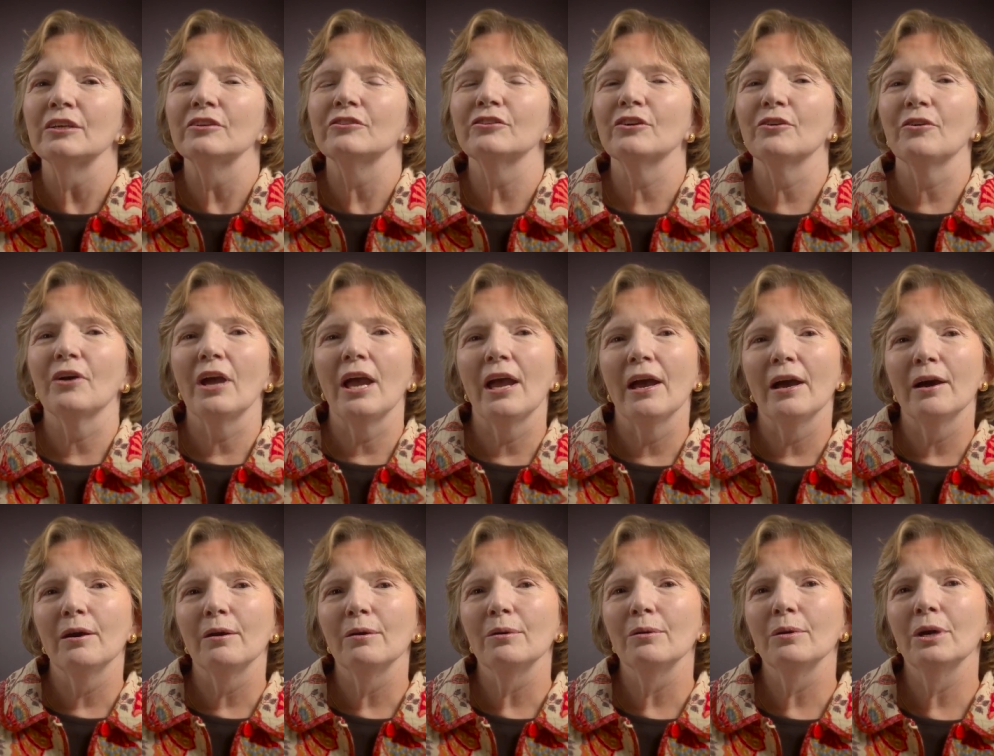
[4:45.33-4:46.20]
So
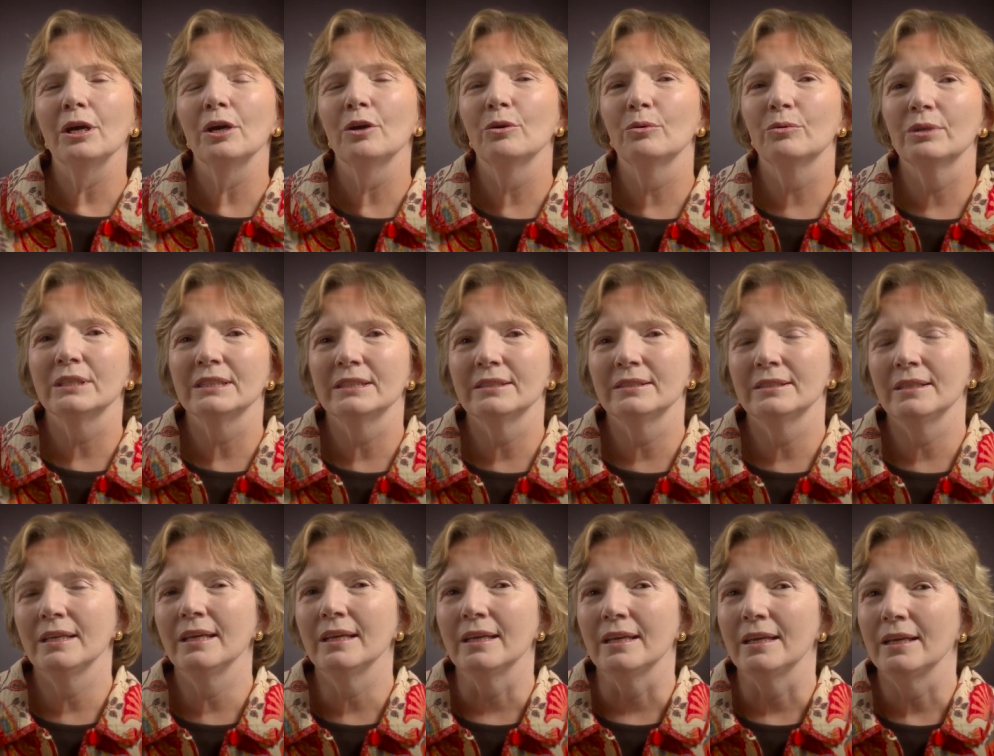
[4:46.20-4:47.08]
how we
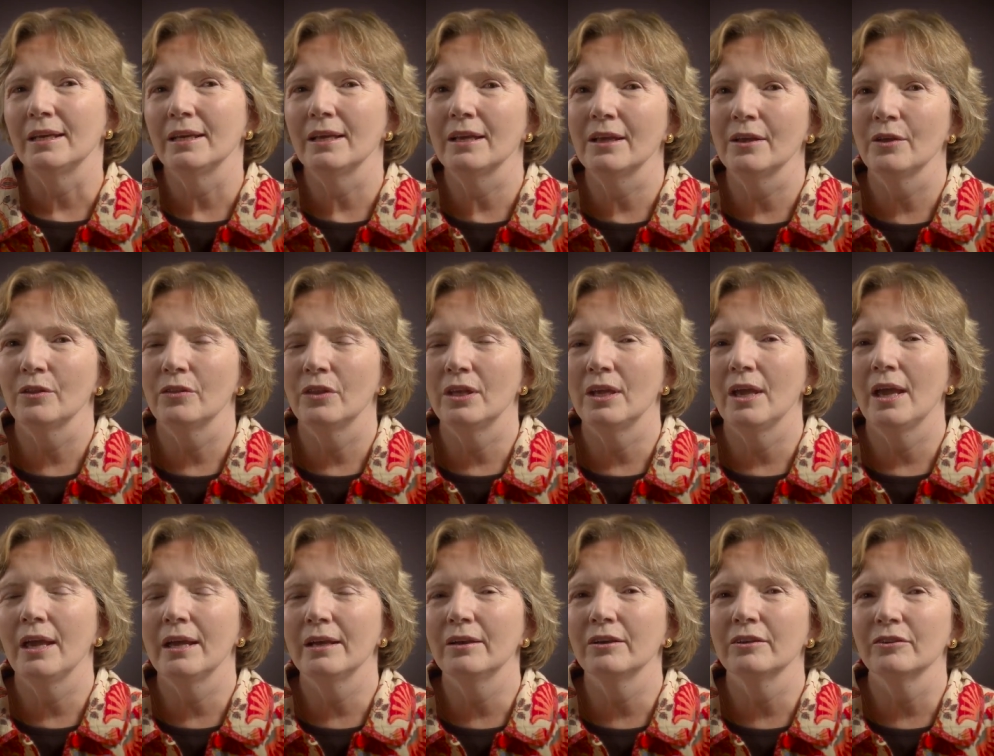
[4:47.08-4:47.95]
see the
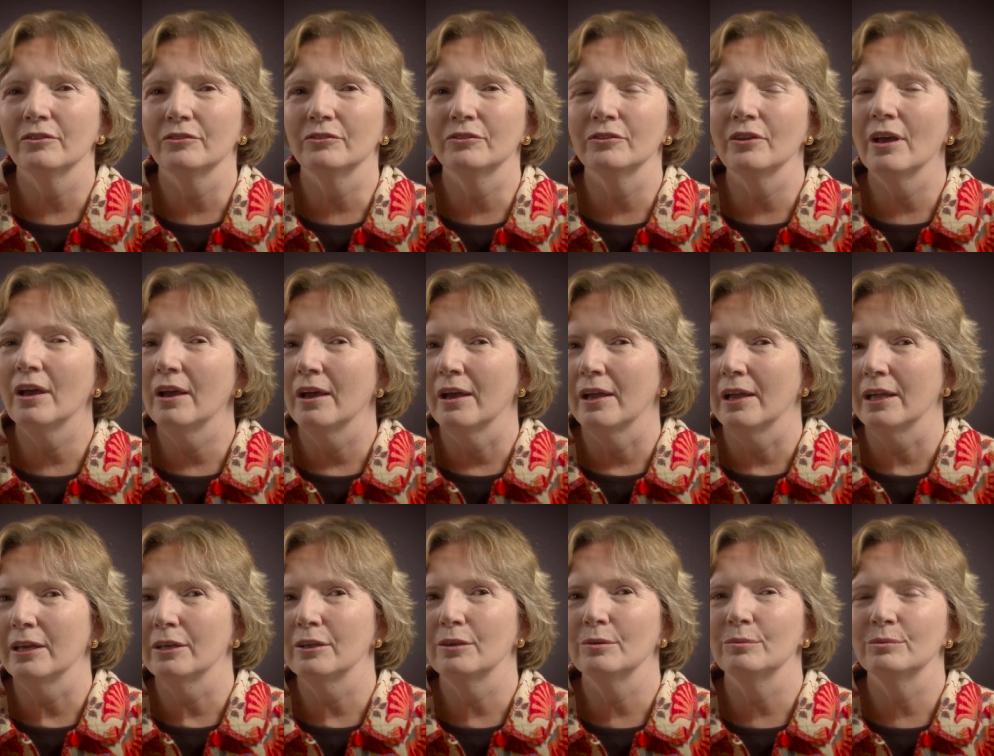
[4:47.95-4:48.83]
egg on a
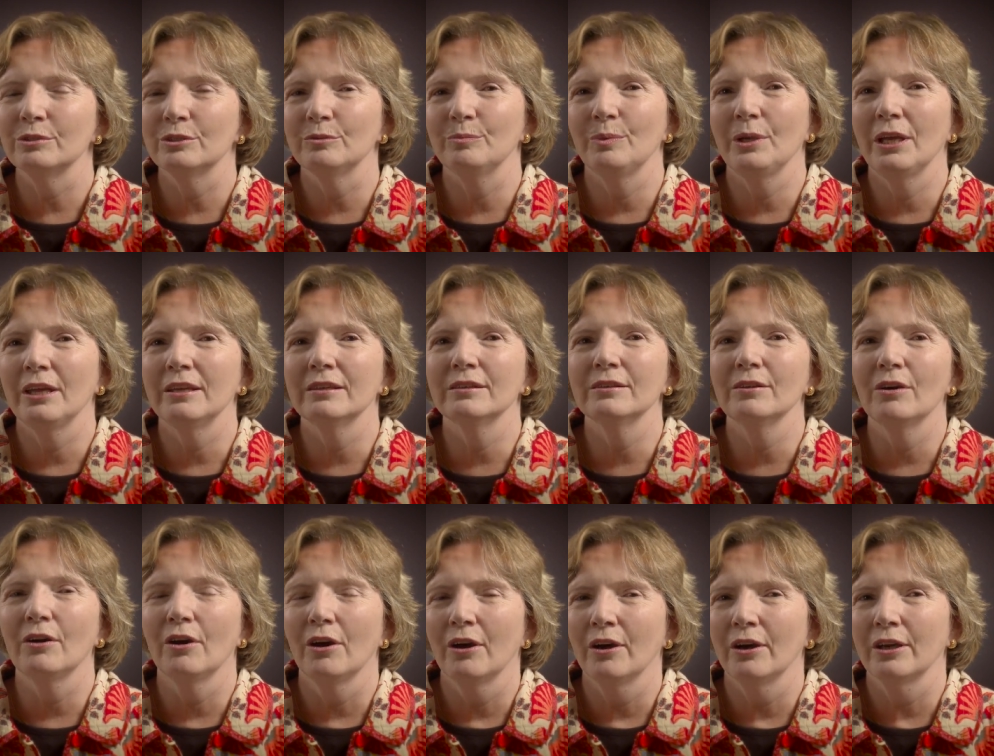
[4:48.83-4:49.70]
slide would depend
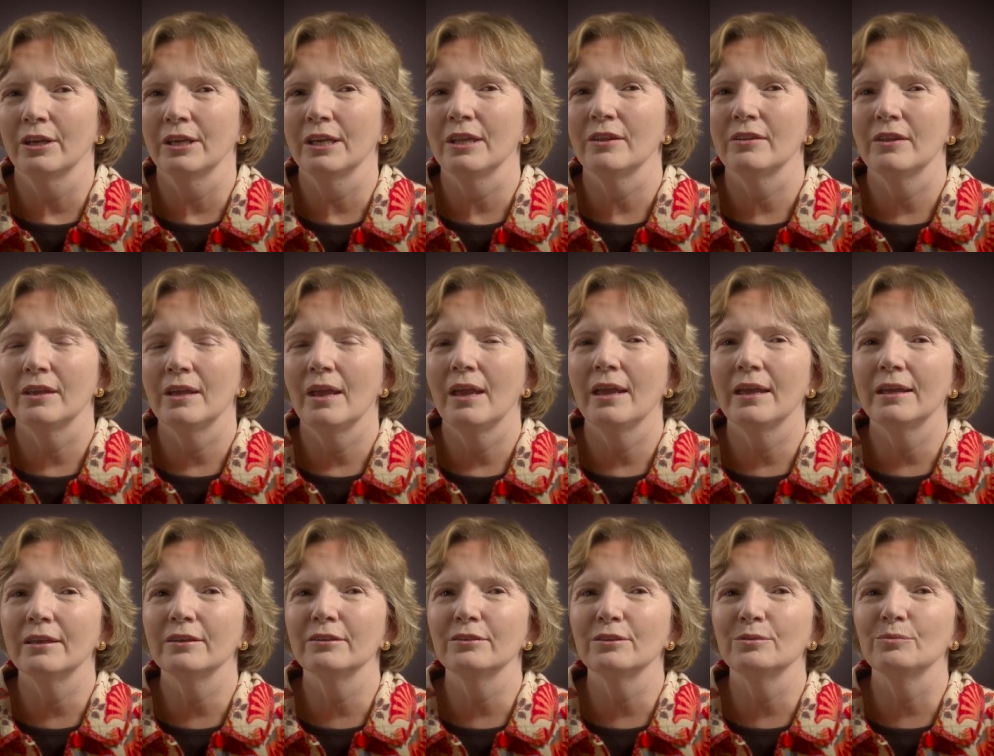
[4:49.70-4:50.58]
on the
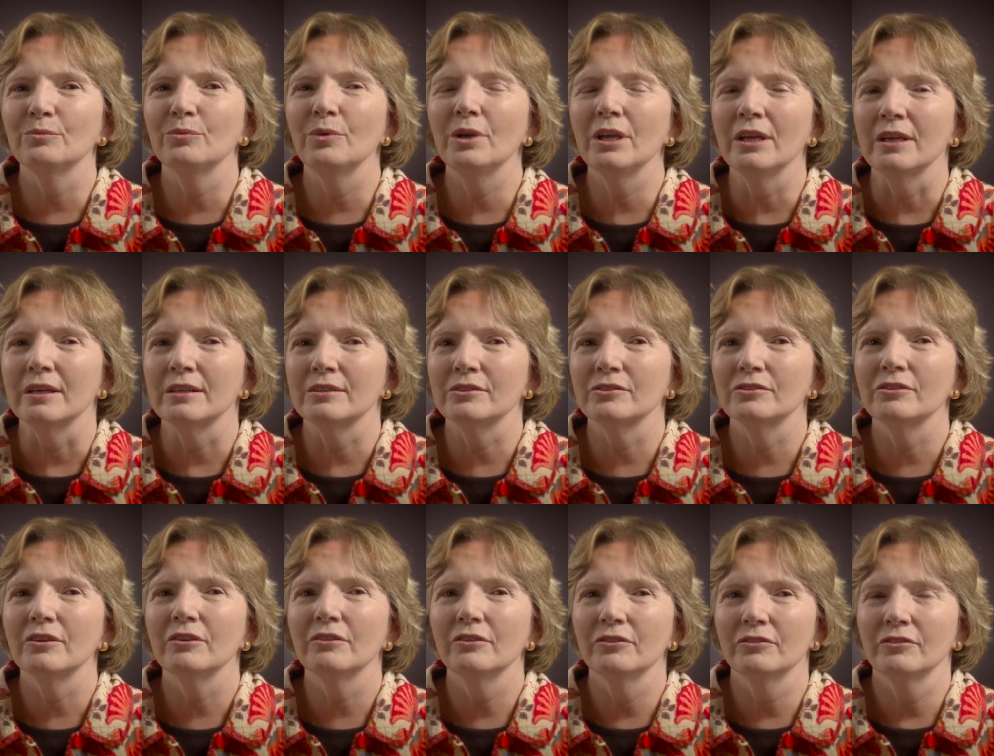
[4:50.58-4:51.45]
angle in
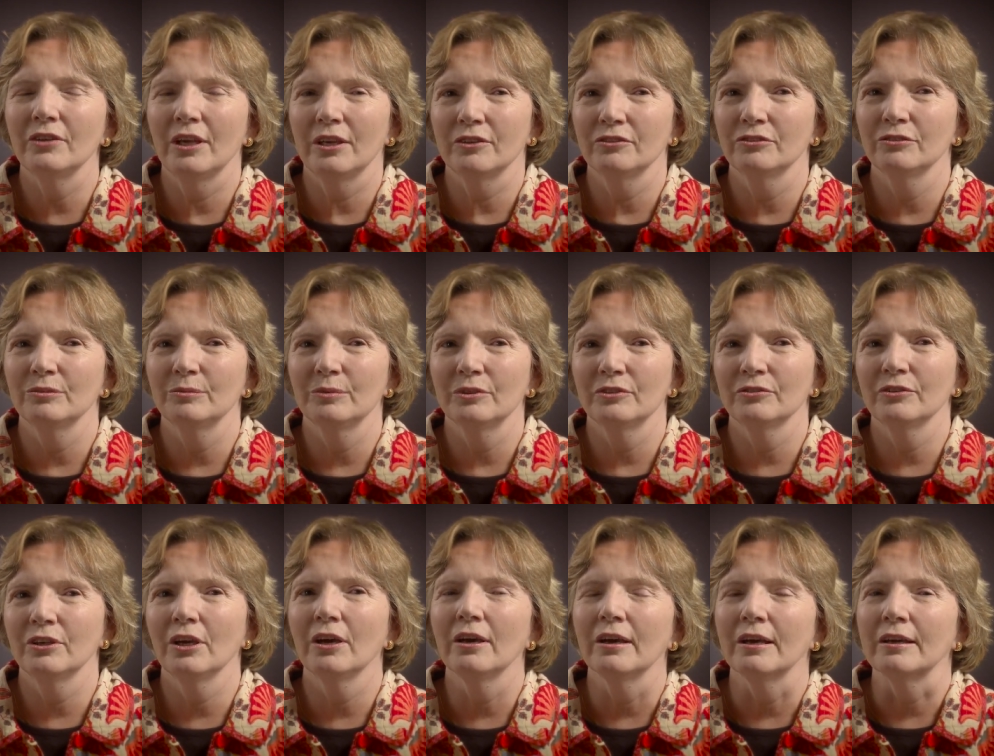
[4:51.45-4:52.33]
which the section was
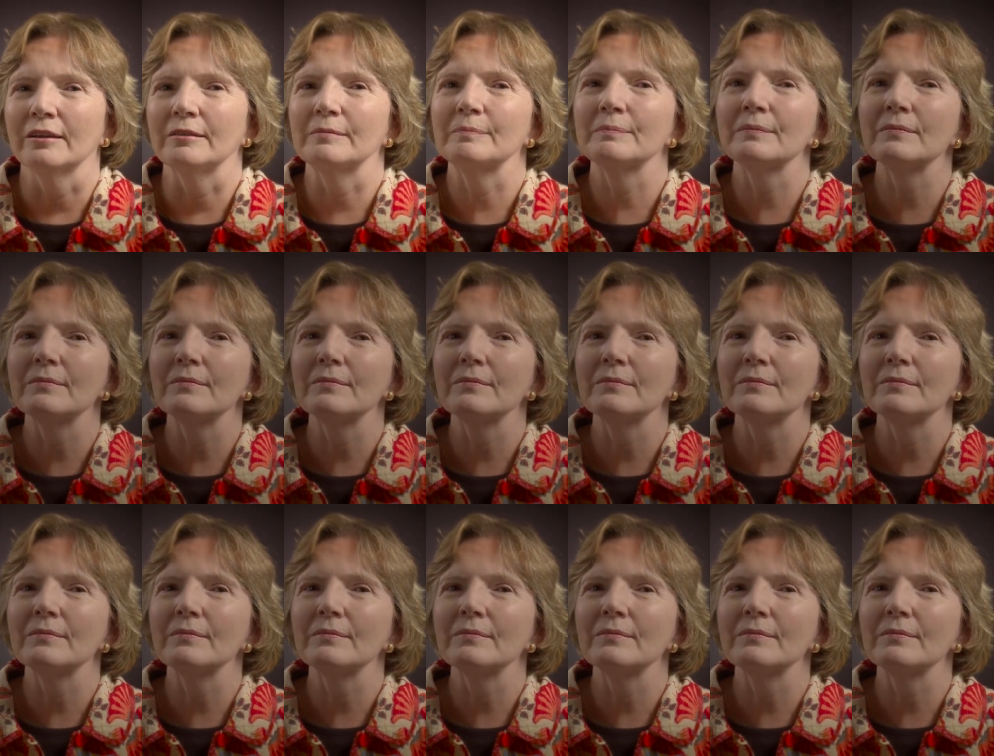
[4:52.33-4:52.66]
cut.